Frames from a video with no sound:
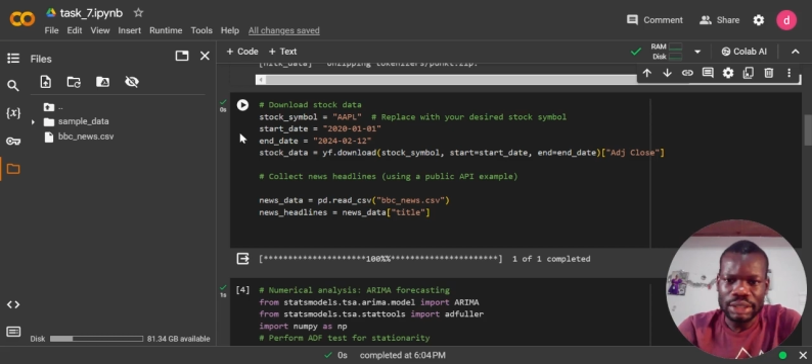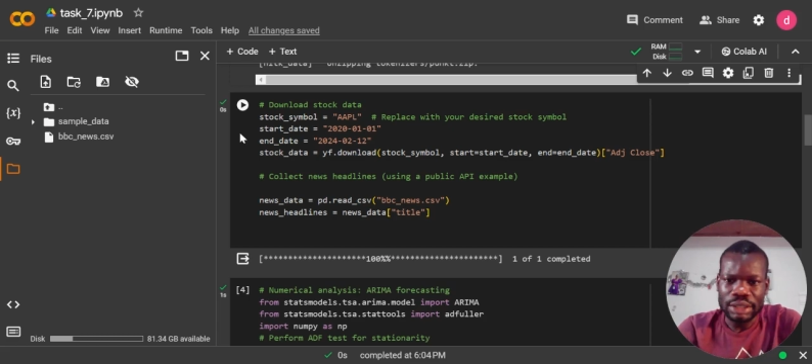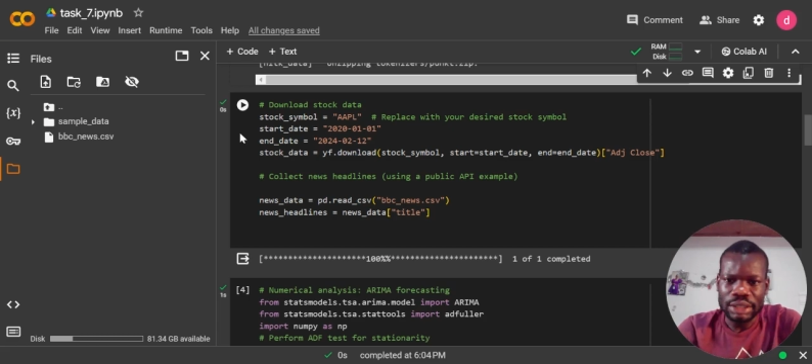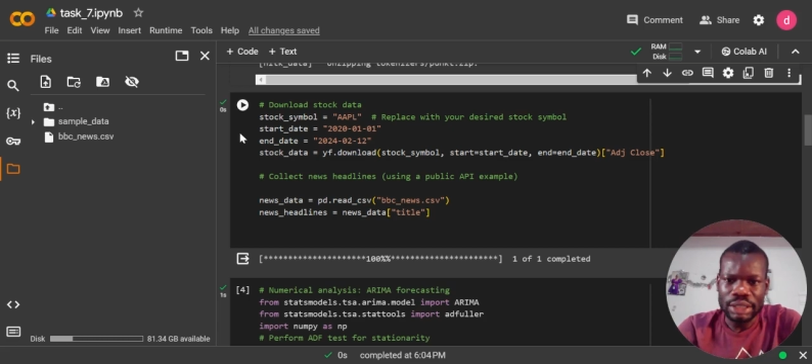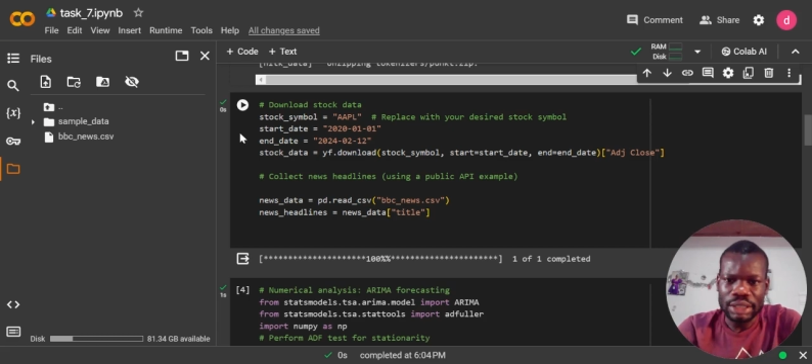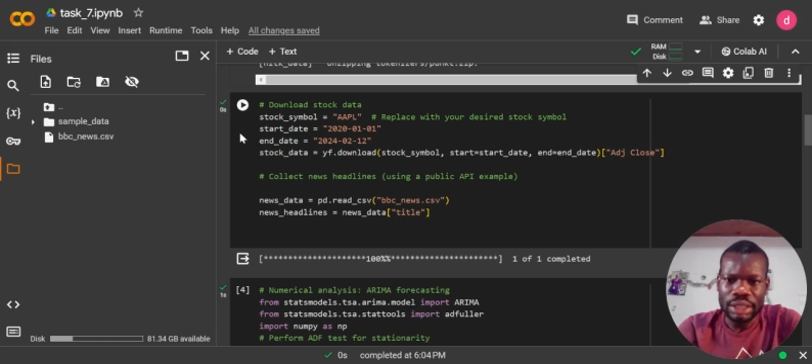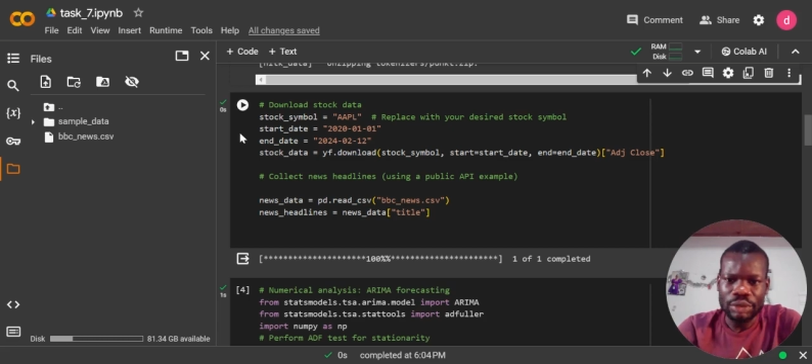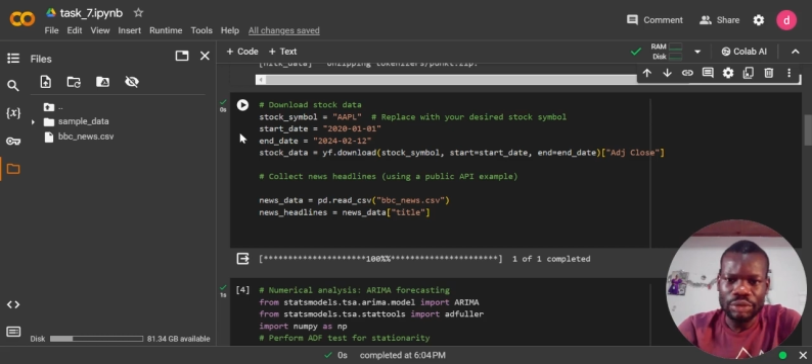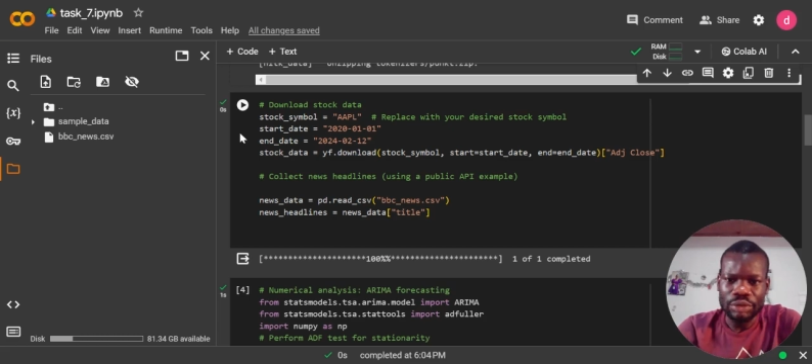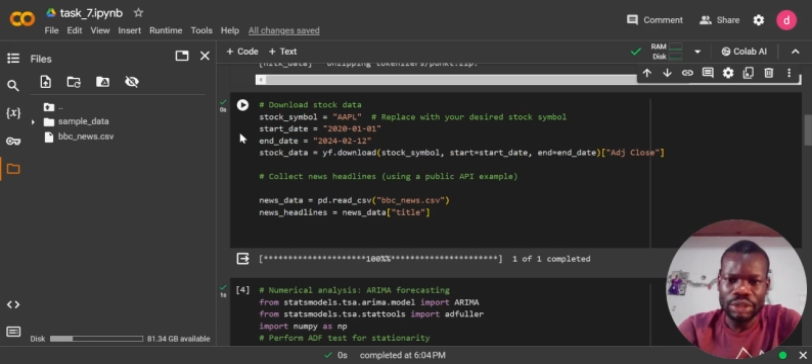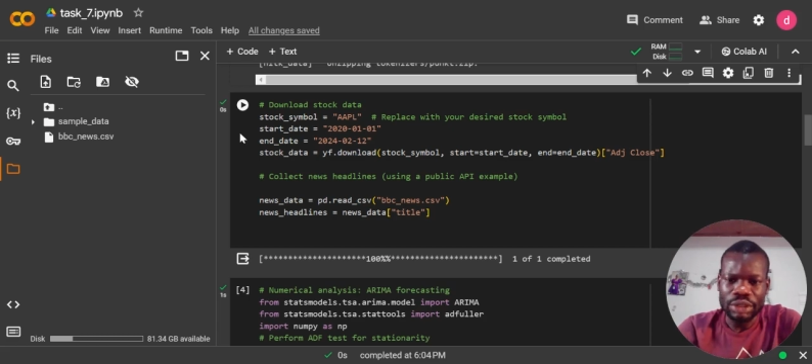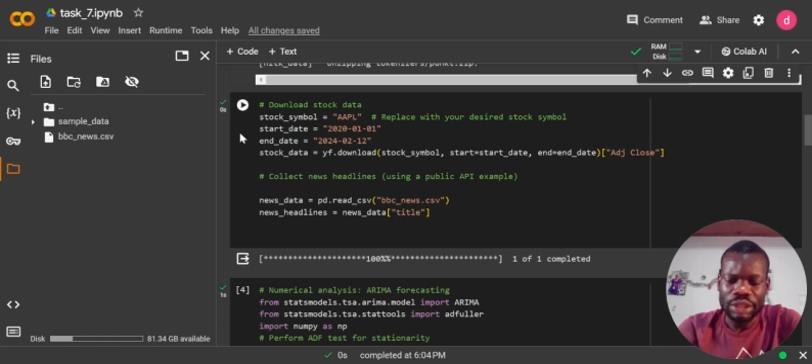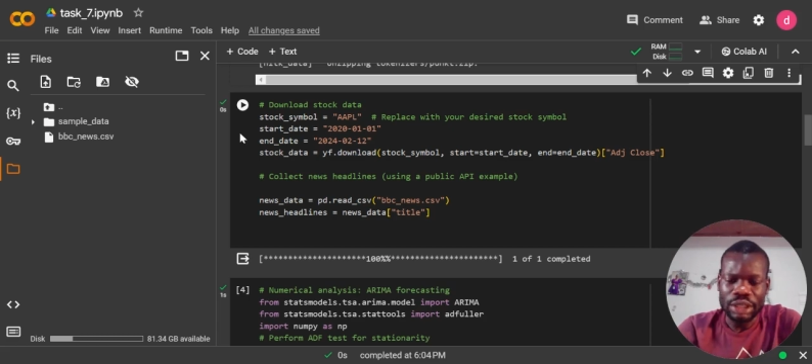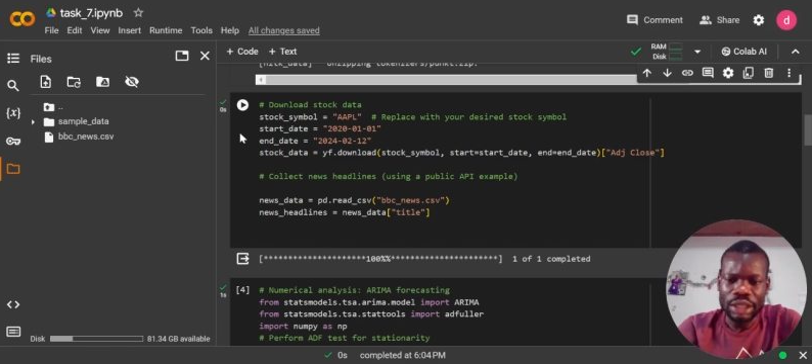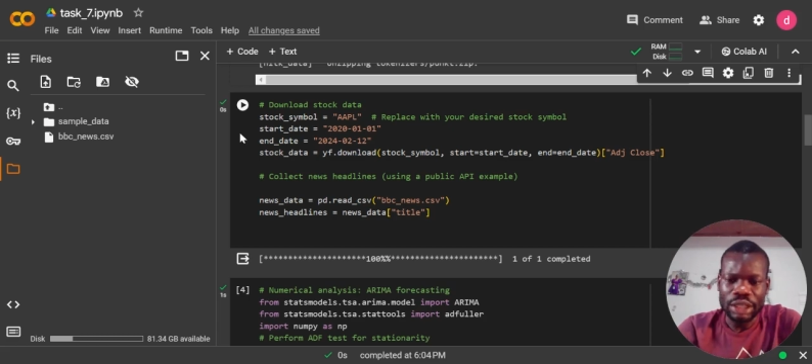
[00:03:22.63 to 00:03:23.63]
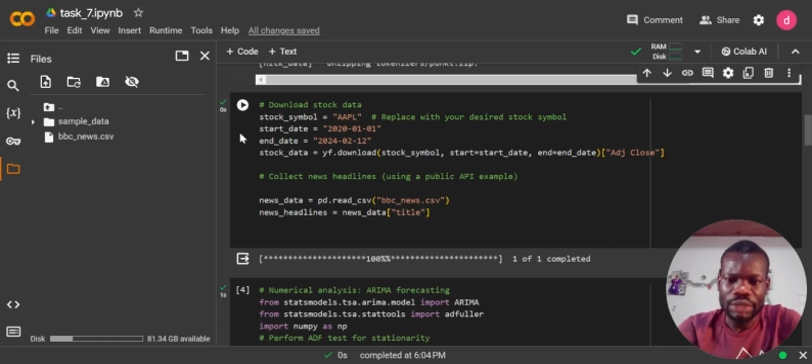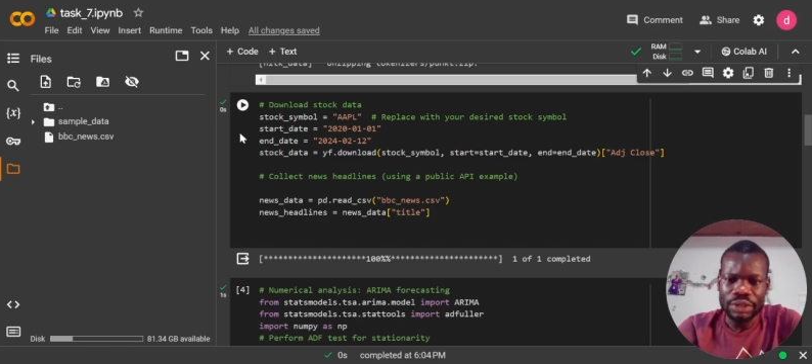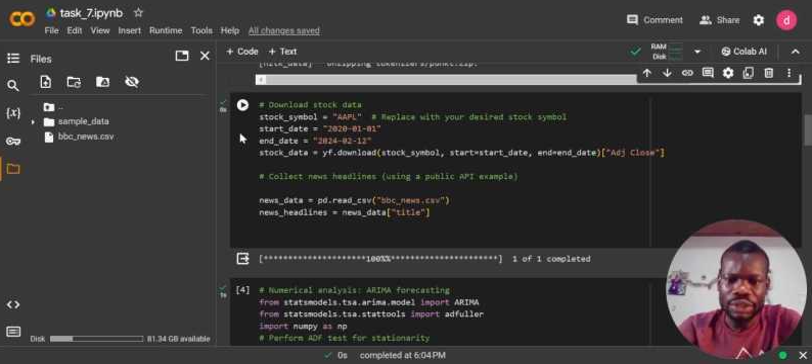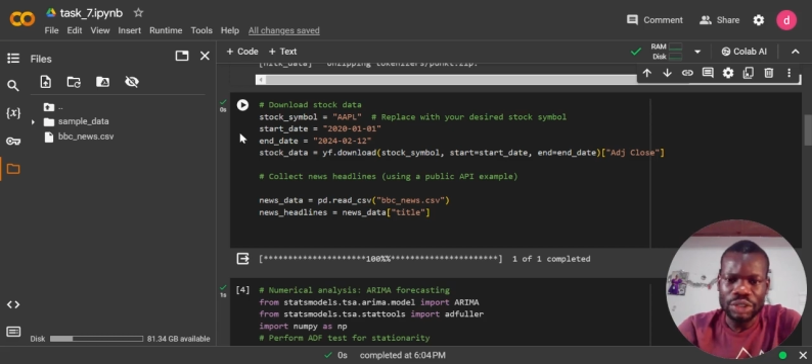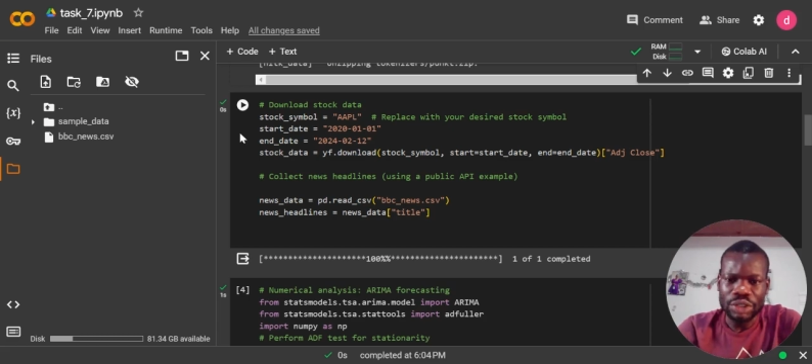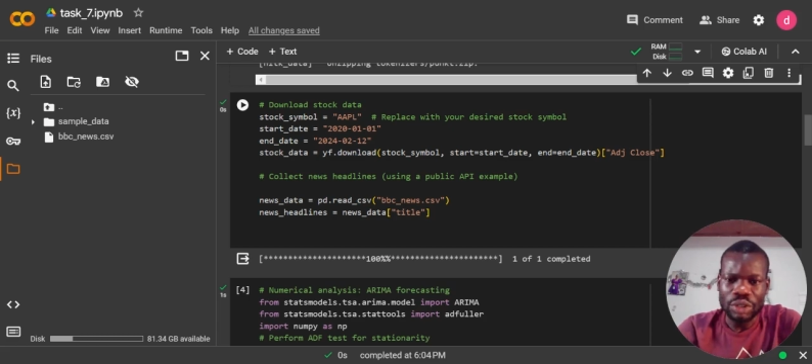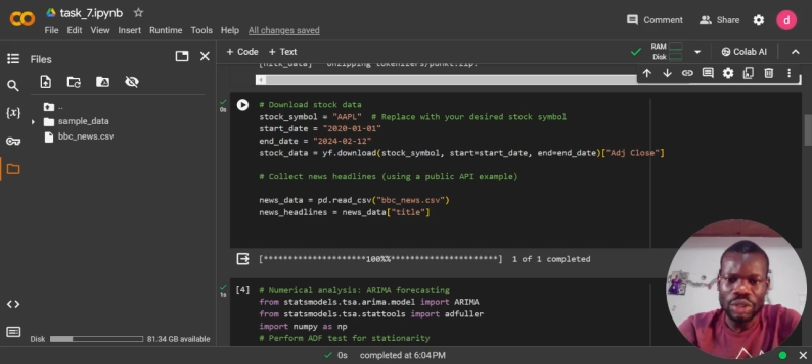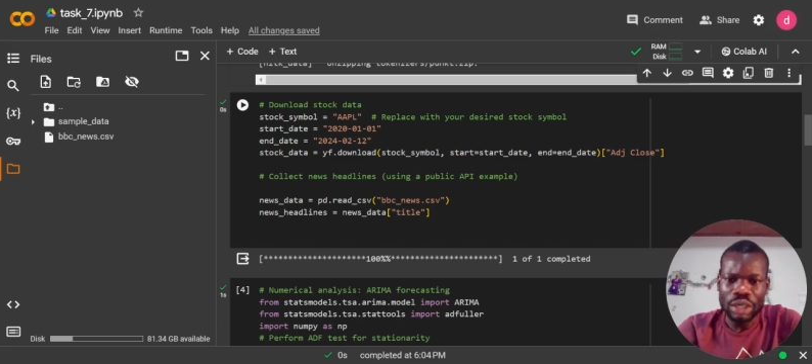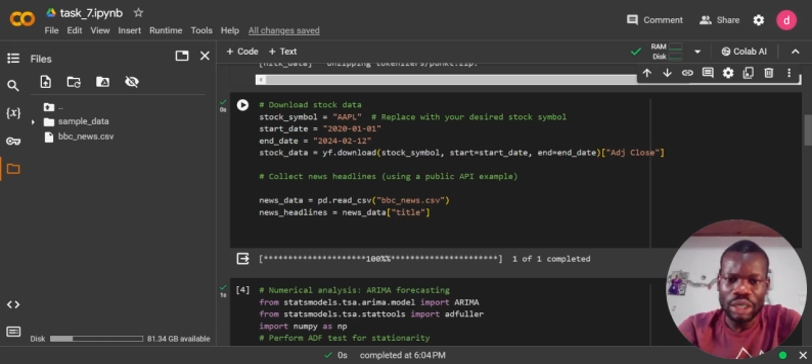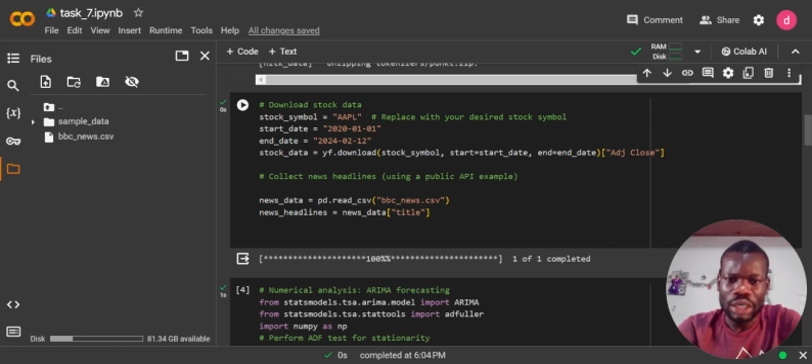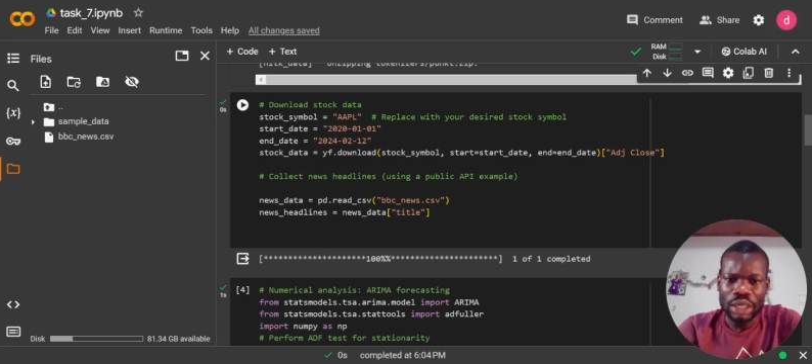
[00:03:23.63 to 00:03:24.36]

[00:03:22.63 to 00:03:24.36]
the data that we get for stock.